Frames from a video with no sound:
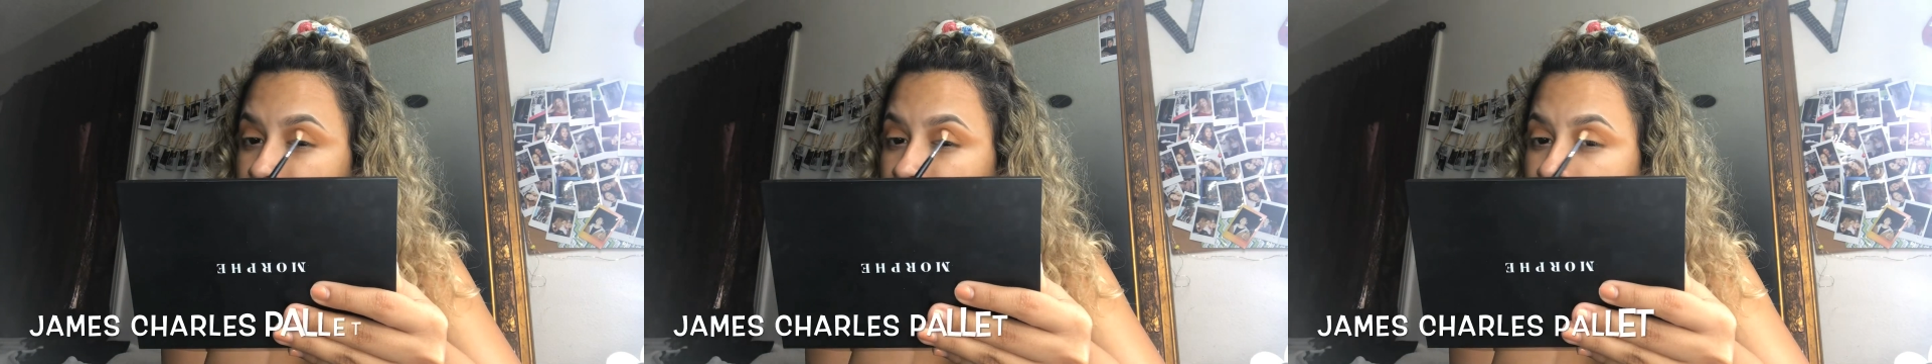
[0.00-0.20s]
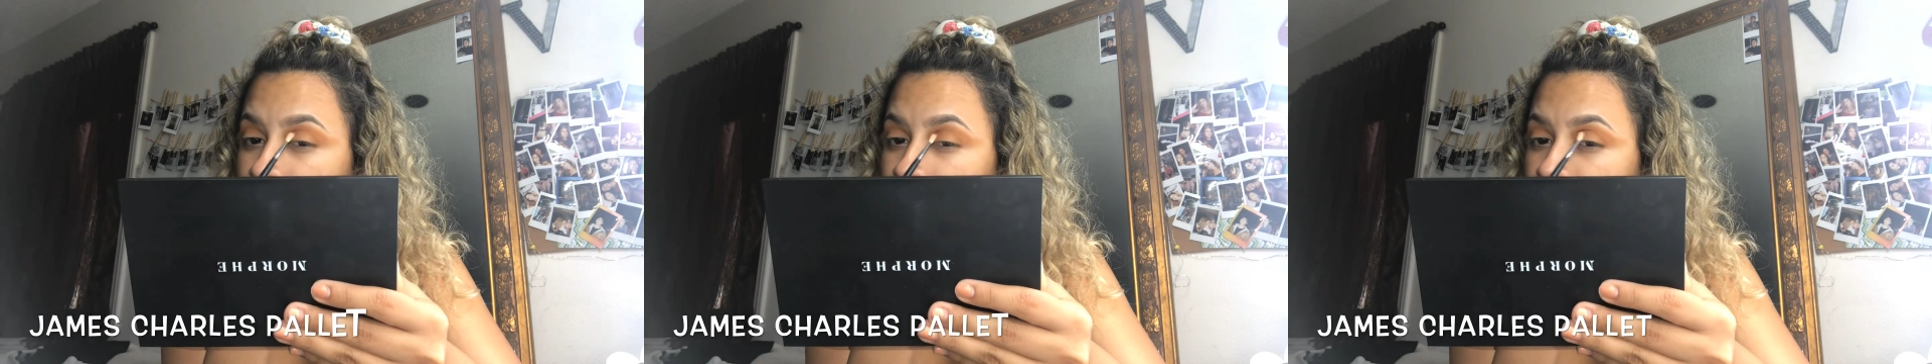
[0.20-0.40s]

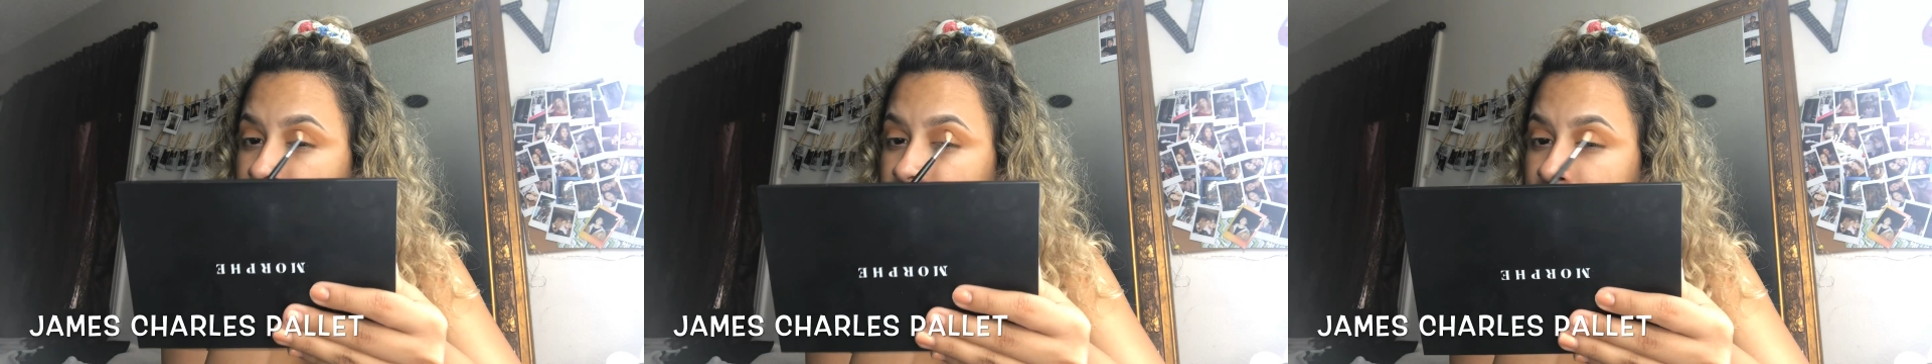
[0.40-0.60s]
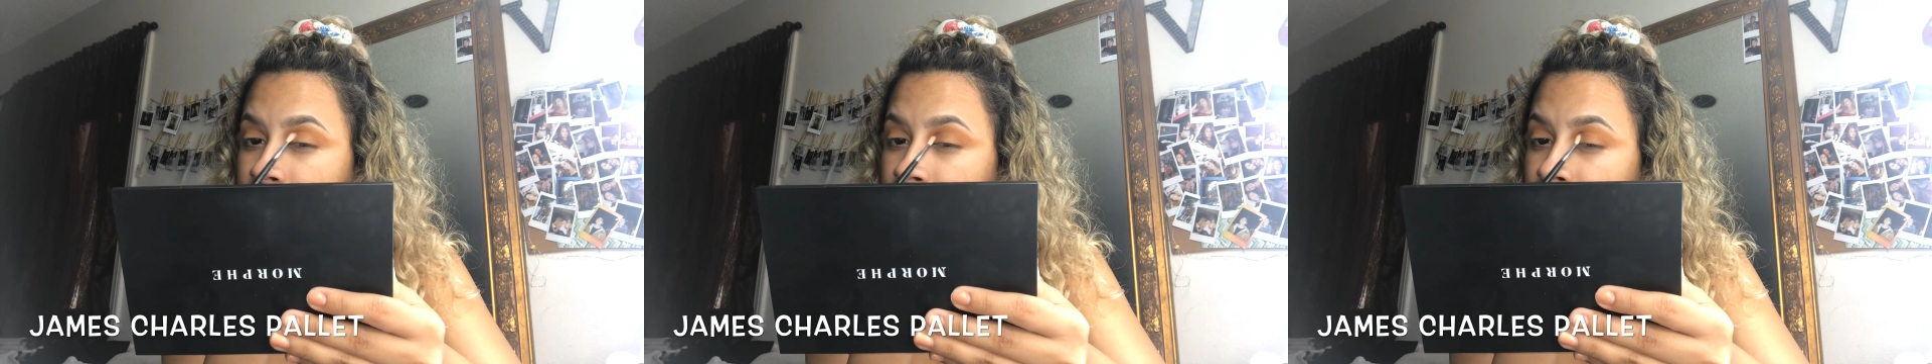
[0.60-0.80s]
right
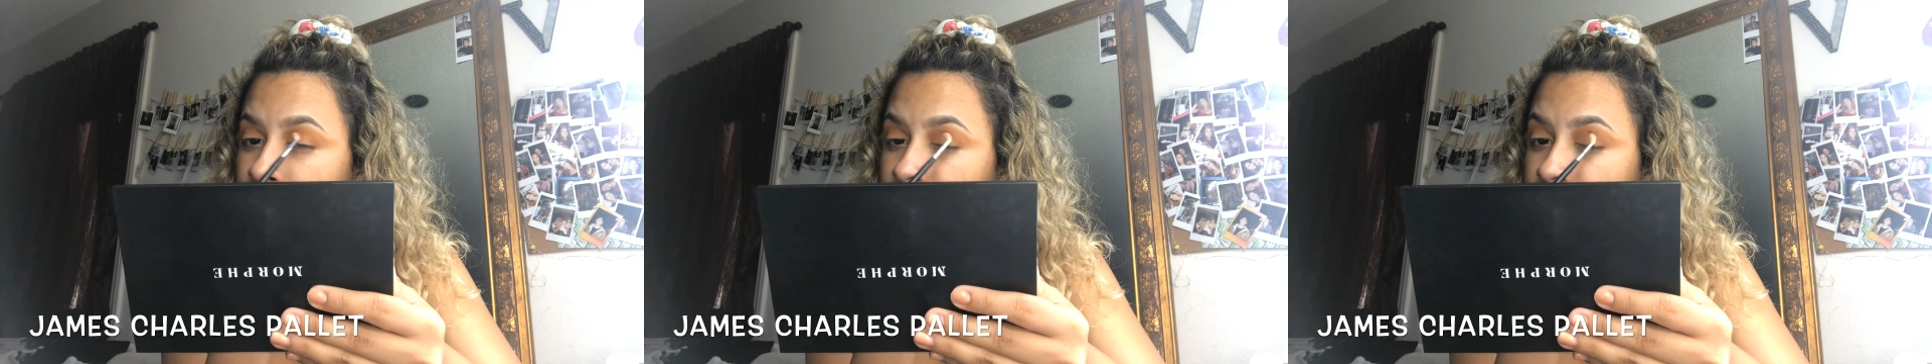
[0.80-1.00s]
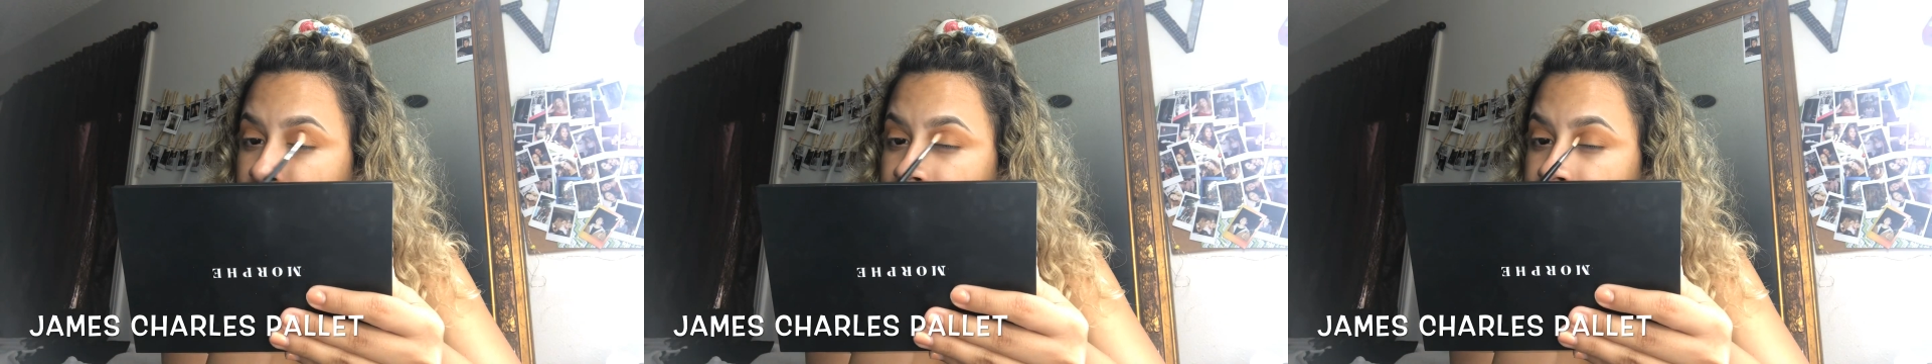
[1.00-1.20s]

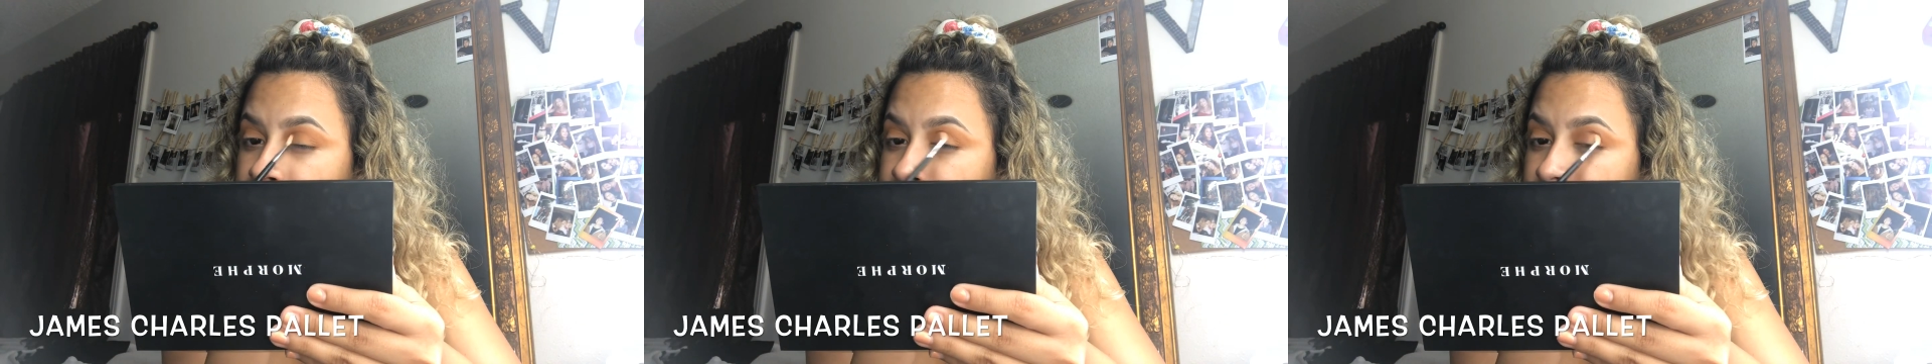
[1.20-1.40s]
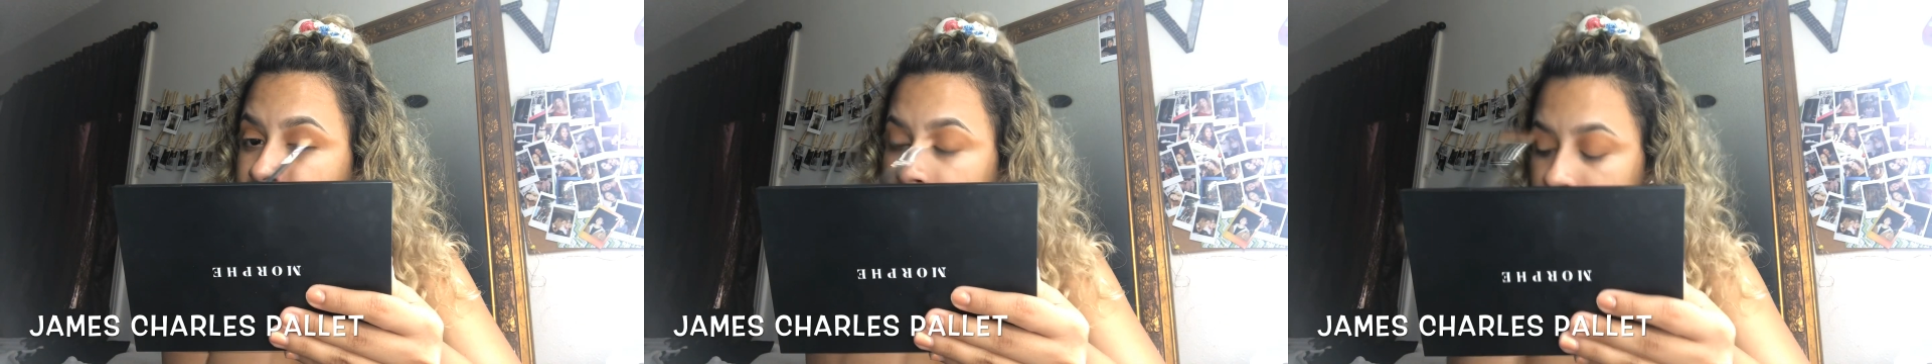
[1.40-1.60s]
here.
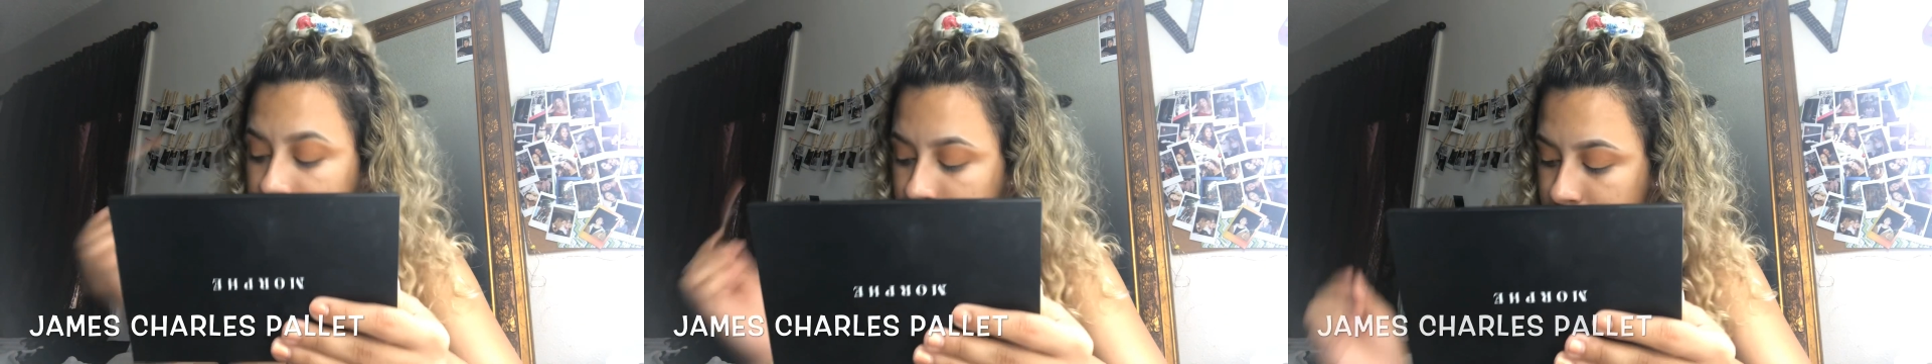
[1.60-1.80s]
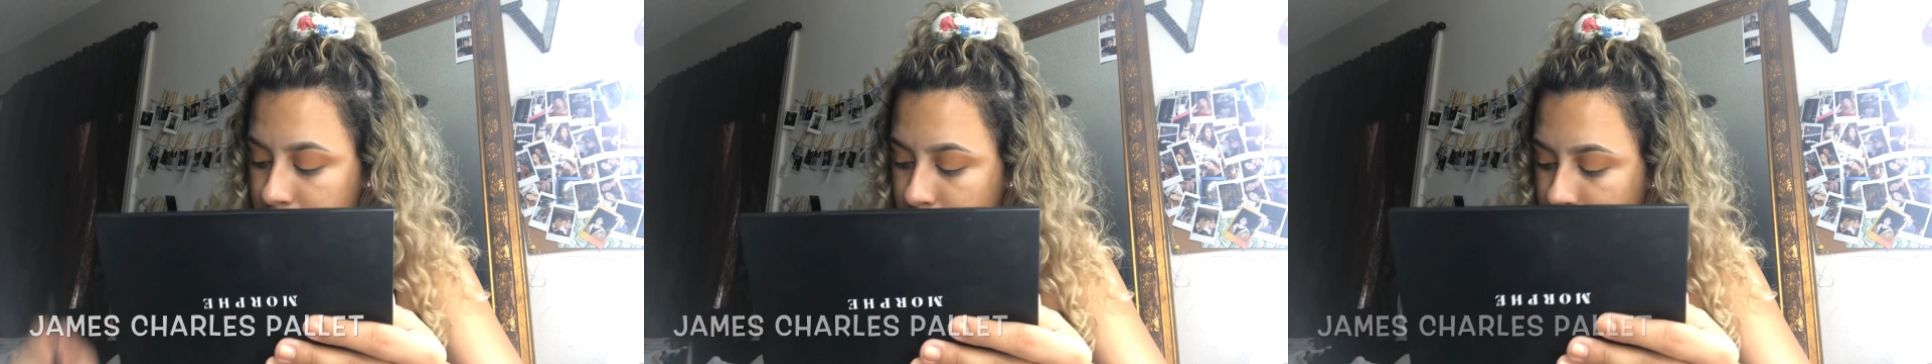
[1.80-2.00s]

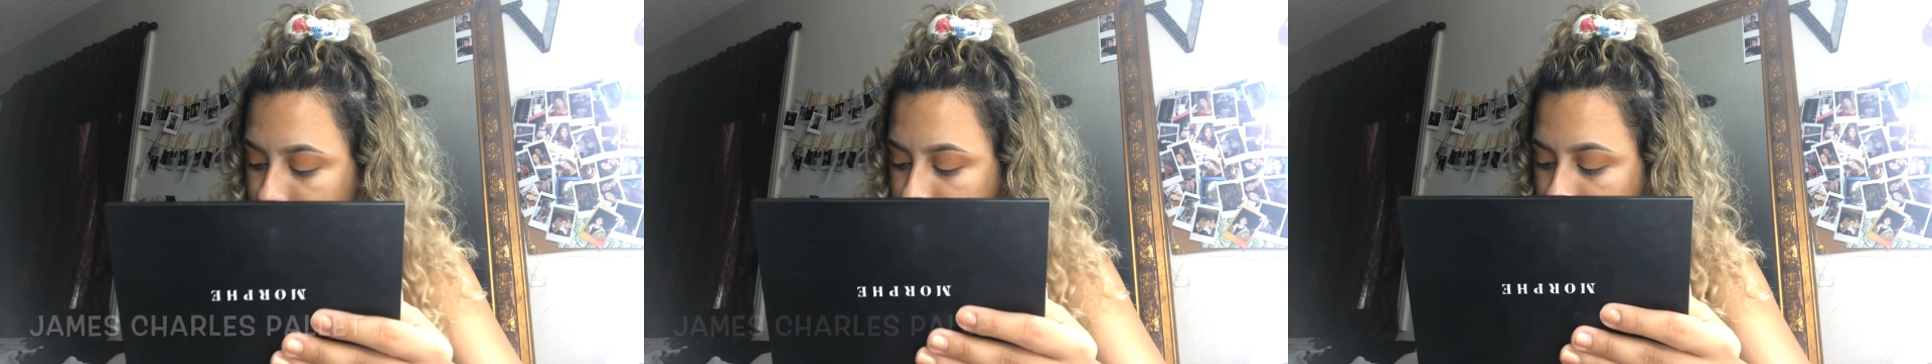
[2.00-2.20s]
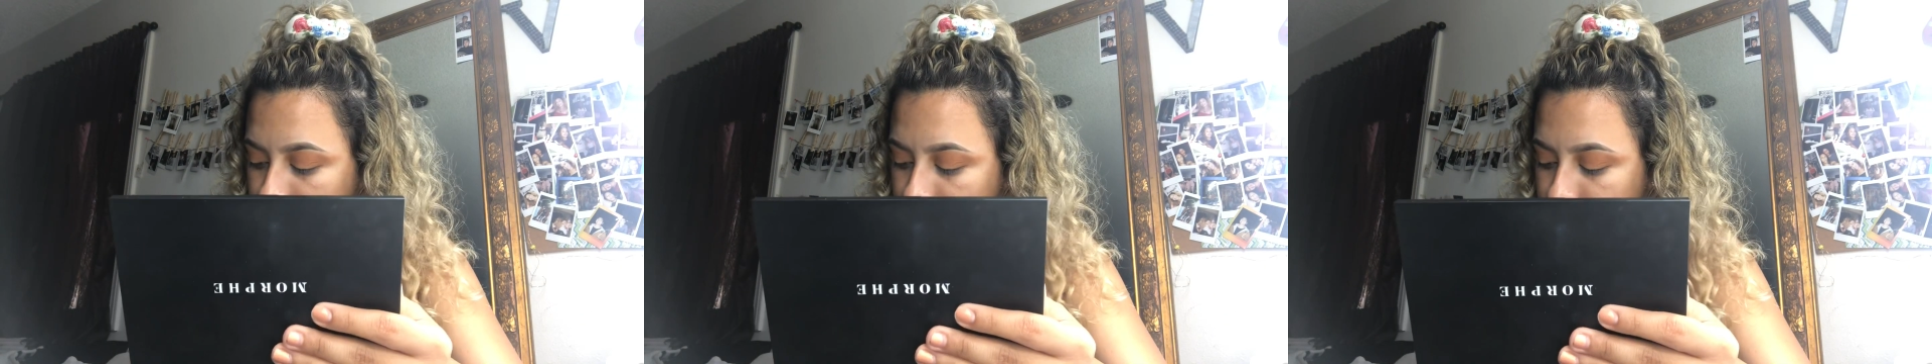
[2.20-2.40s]

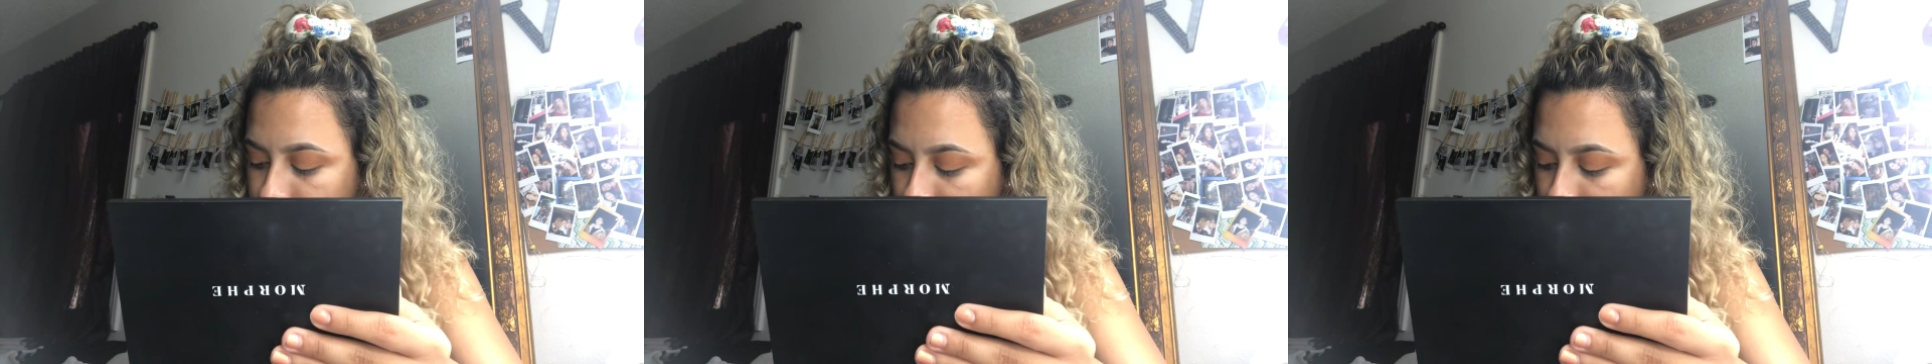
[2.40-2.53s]
Just make it